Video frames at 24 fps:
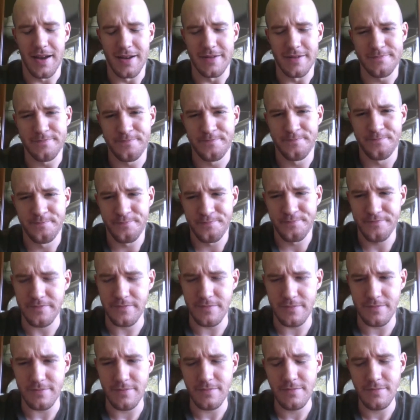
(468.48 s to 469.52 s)
Yeah.
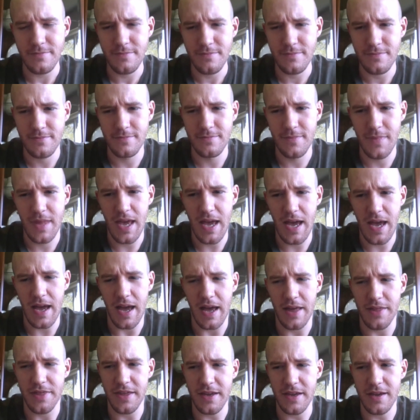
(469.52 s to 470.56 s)

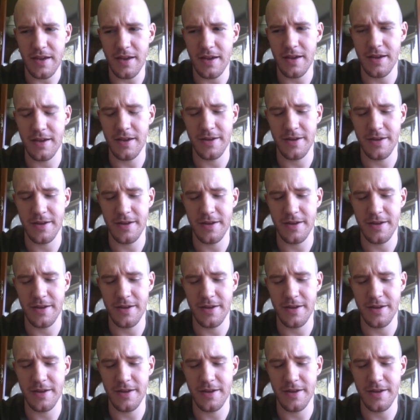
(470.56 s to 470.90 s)
Yeah, I think,